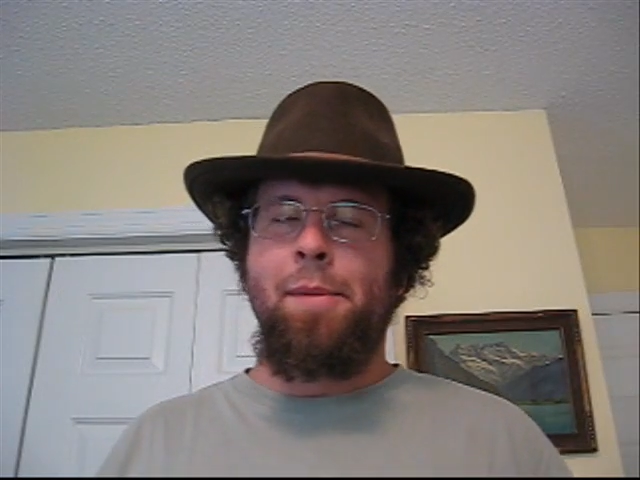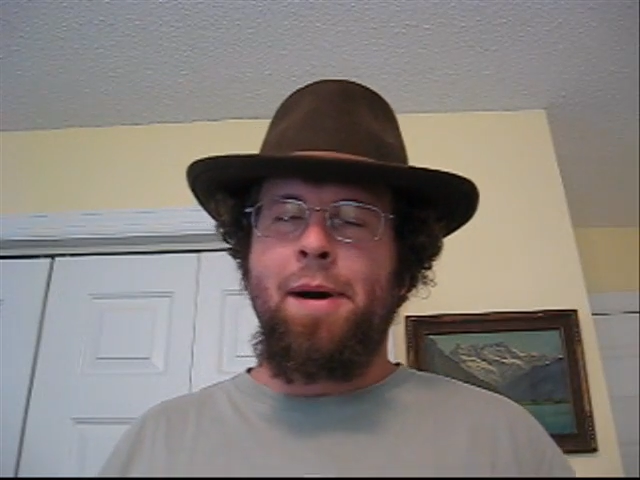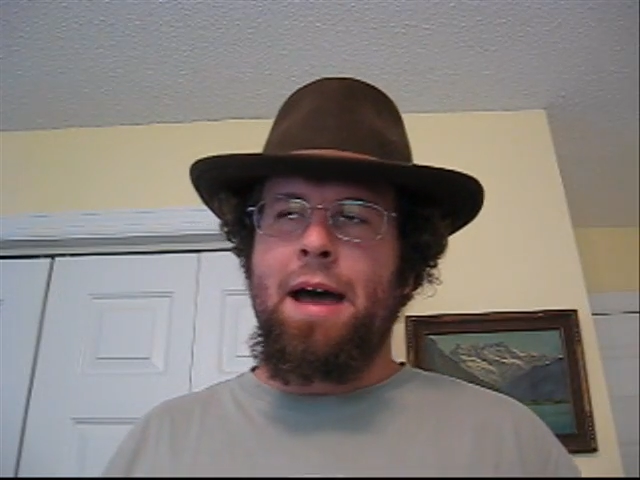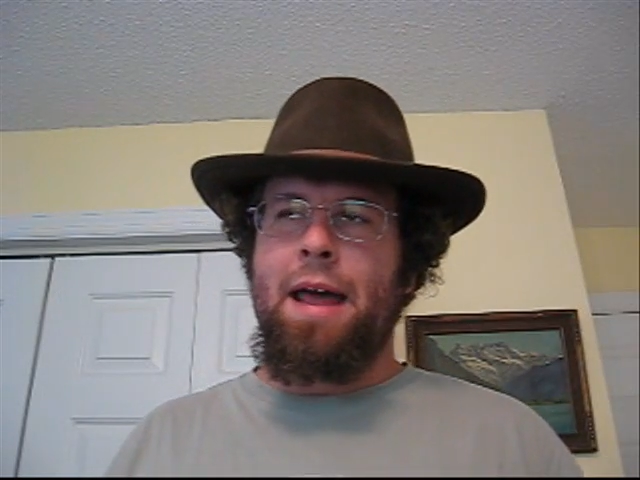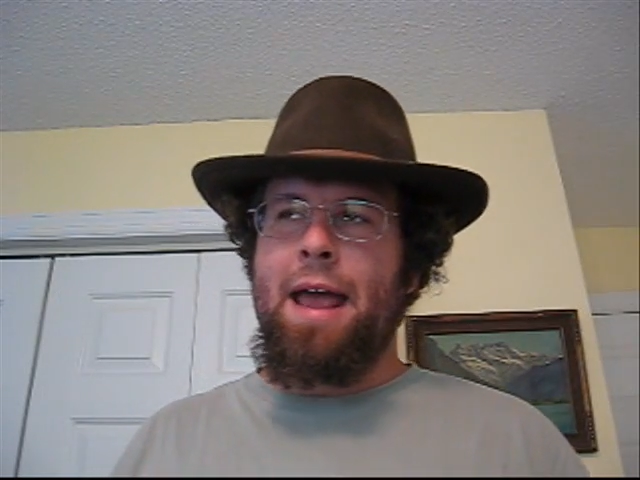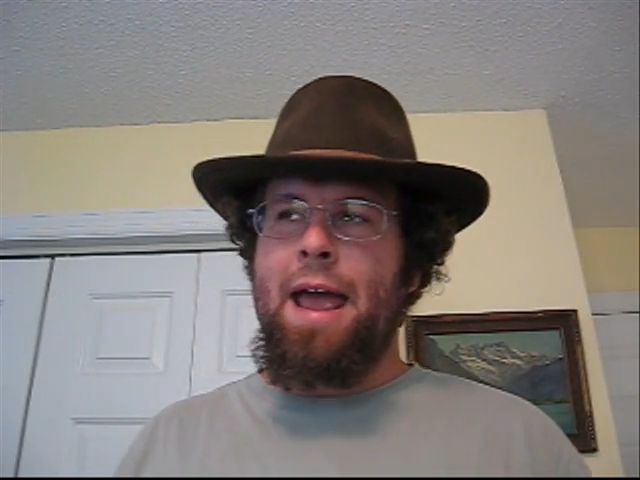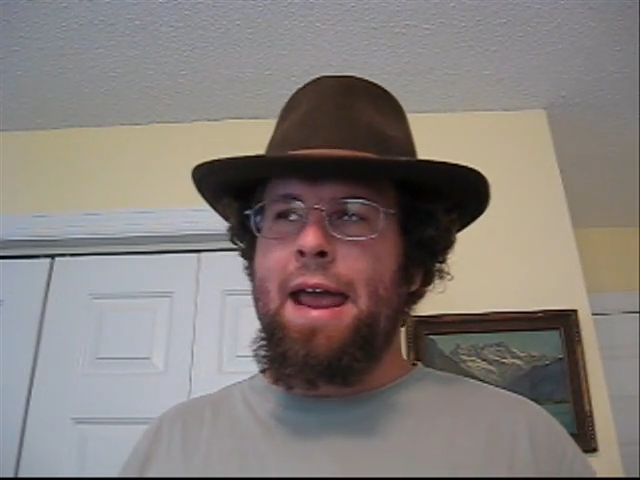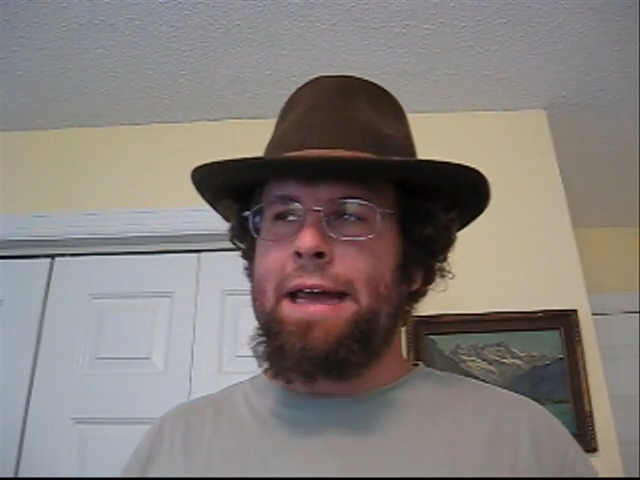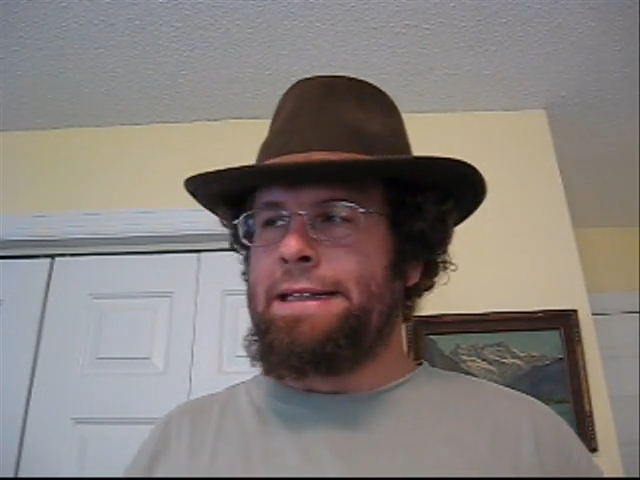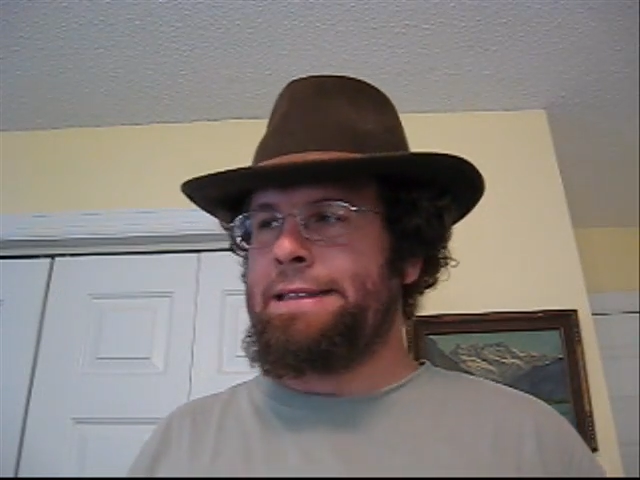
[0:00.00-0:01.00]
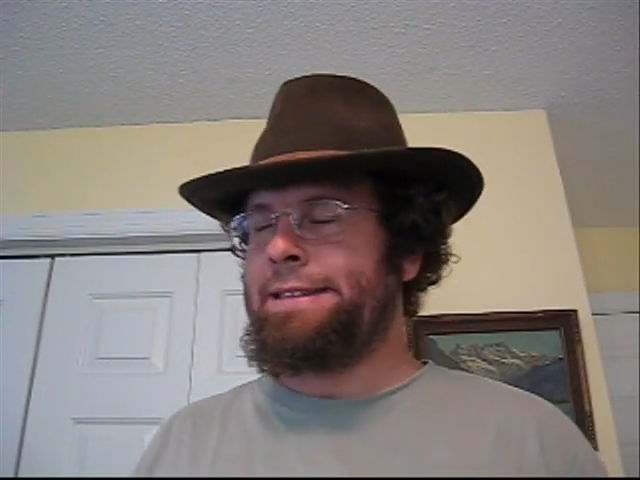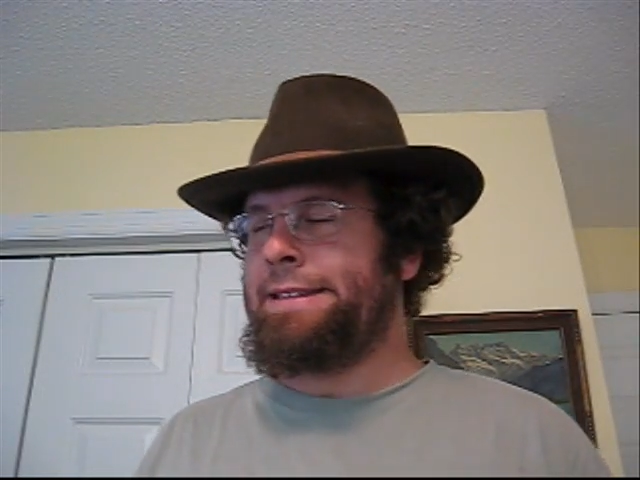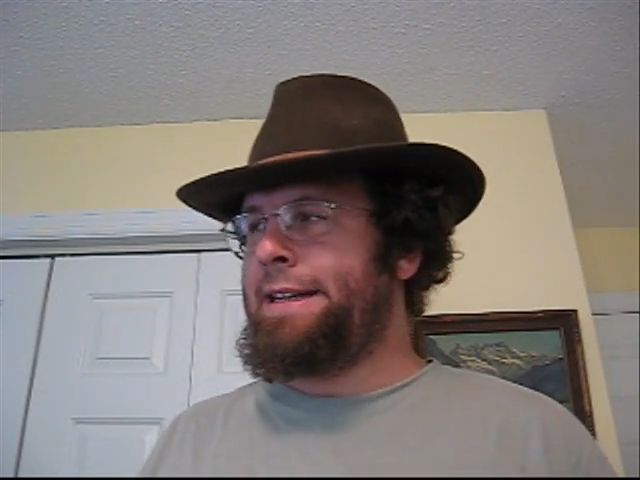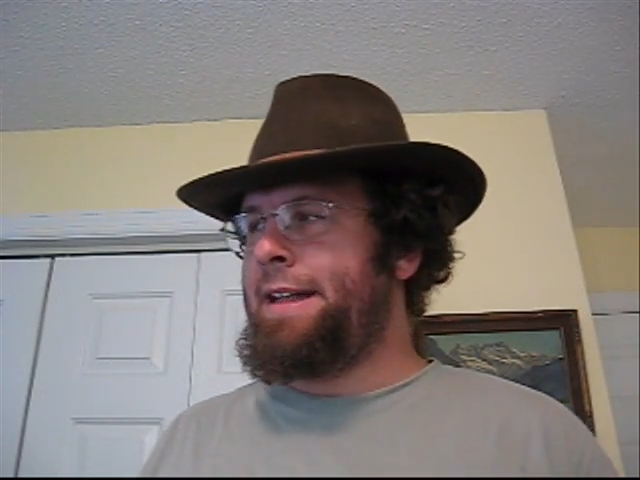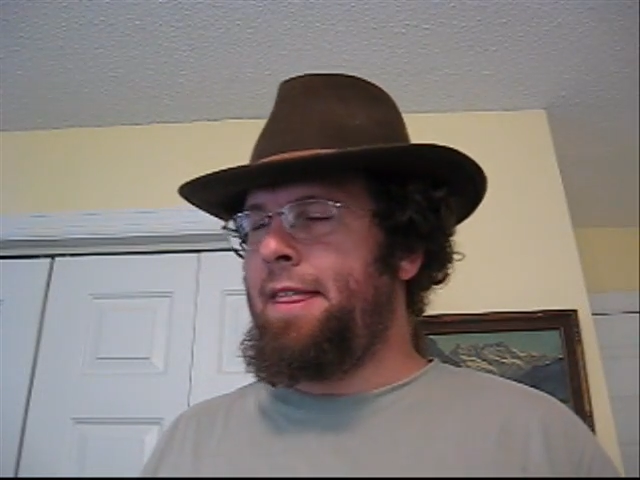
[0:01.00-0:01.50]
but hey,
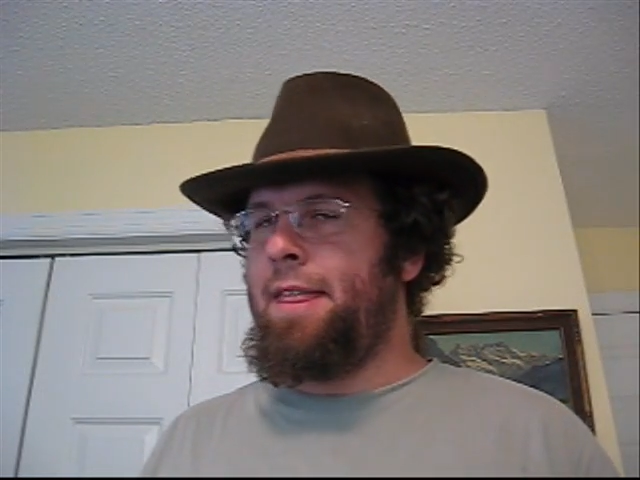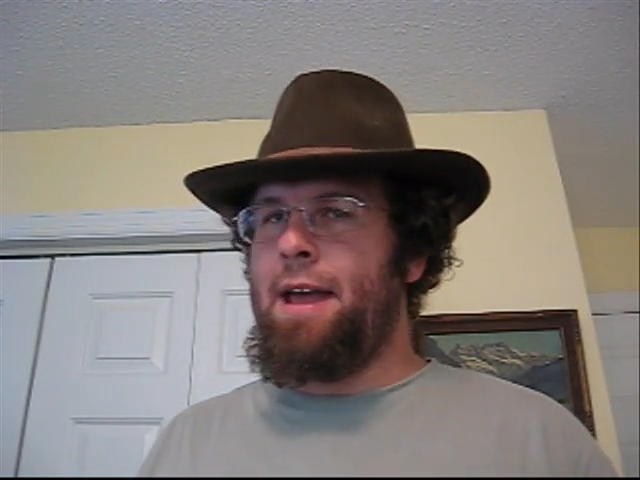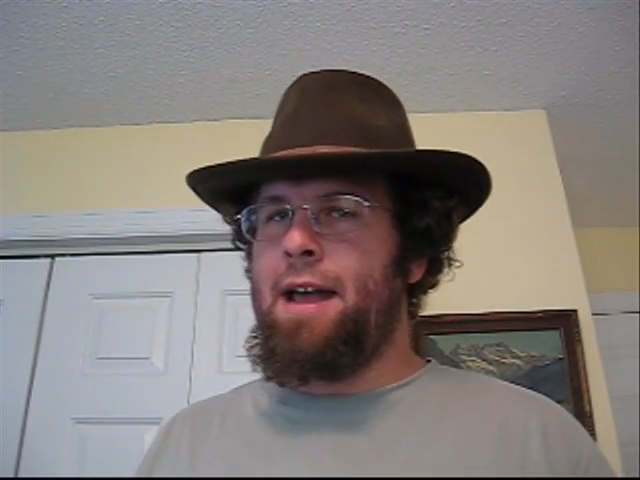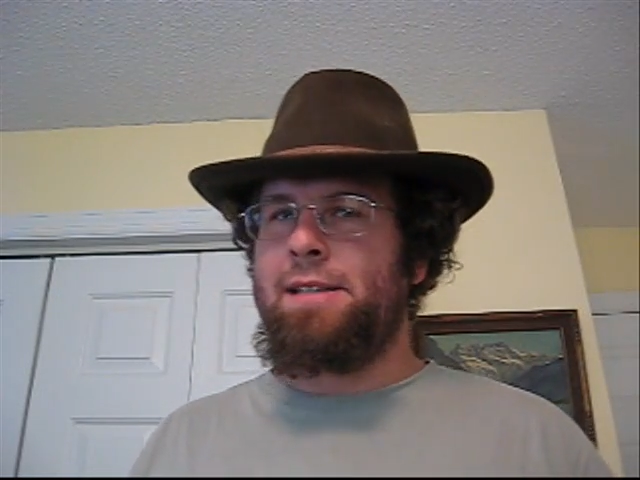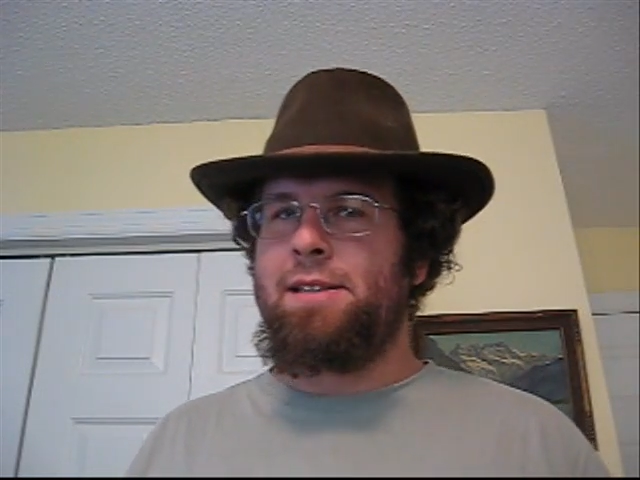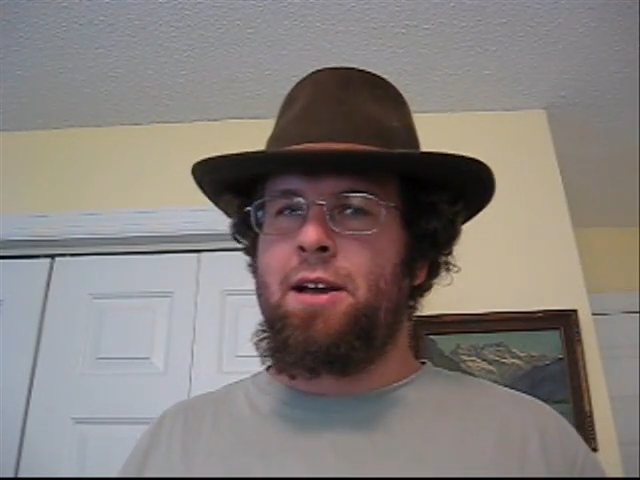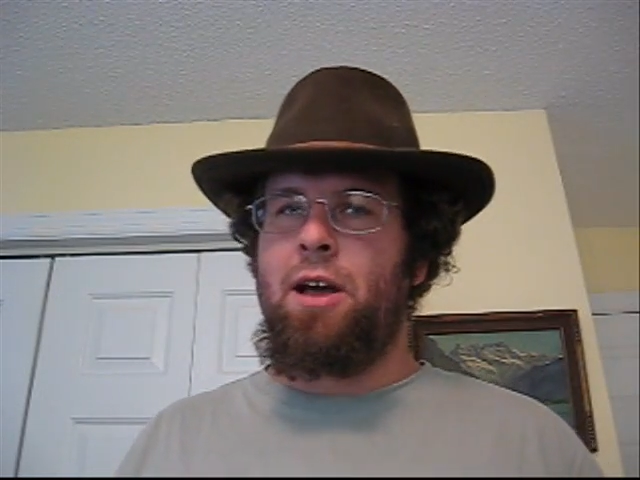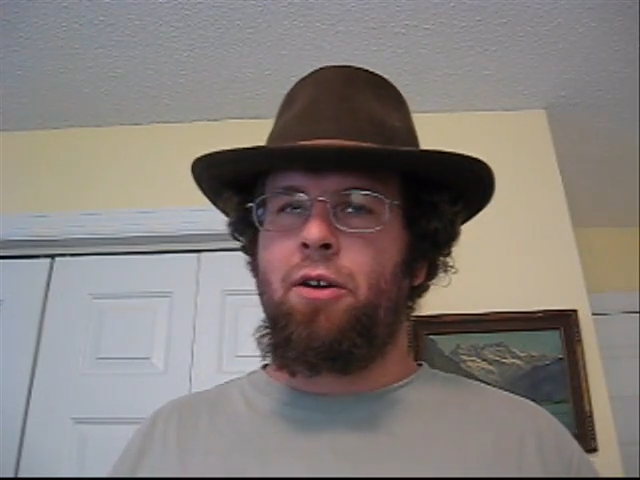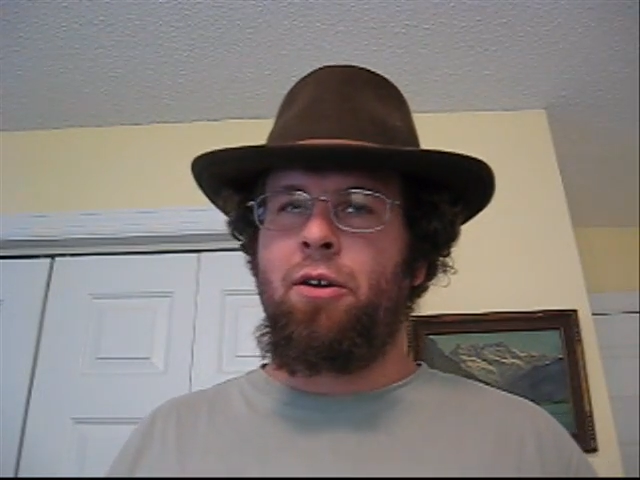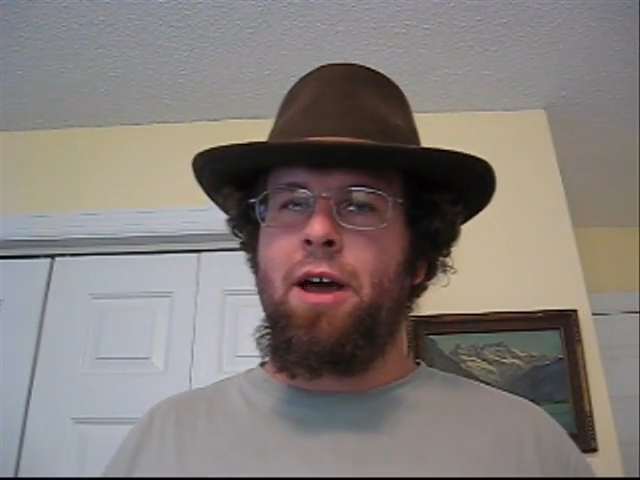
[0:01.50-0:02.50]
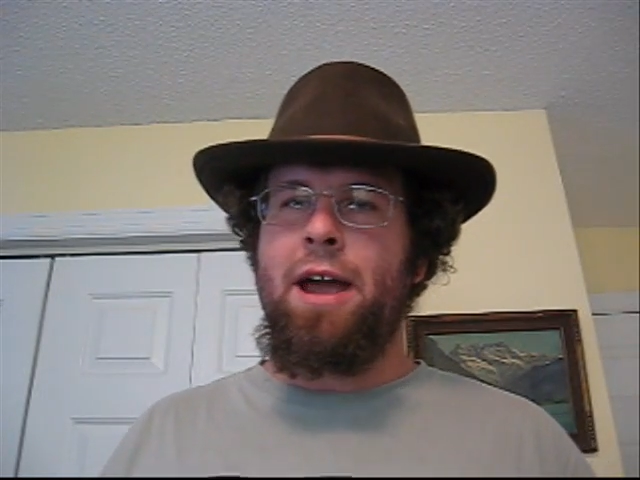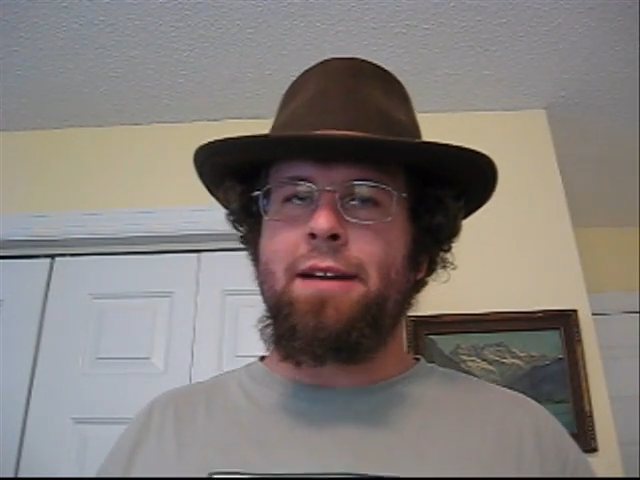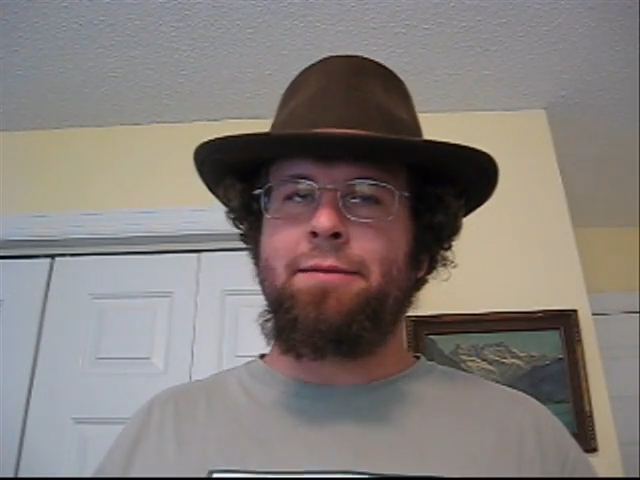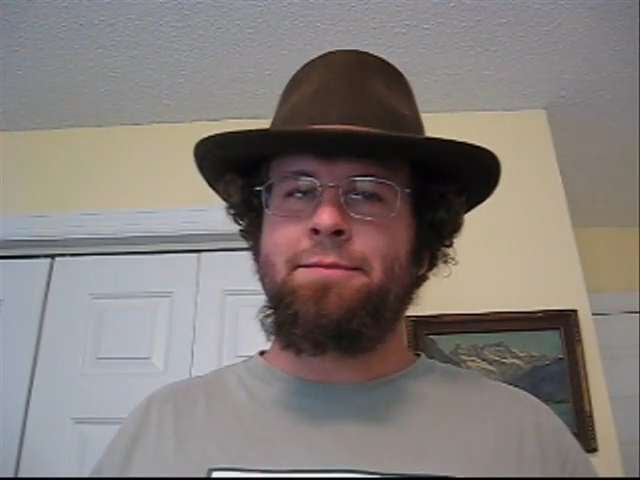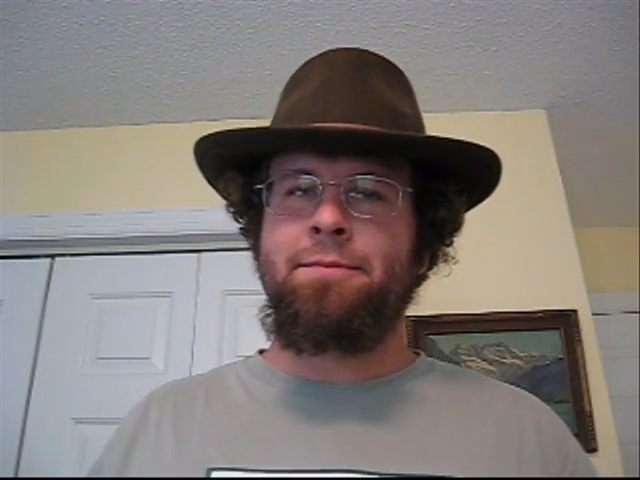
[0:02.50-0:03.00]
that's
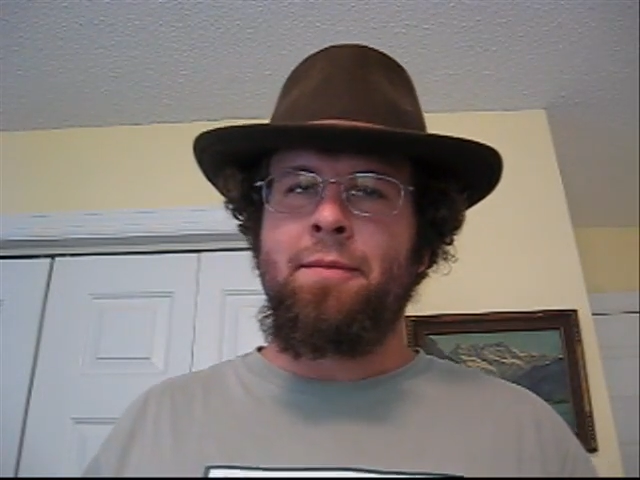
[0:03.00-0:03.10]
alright.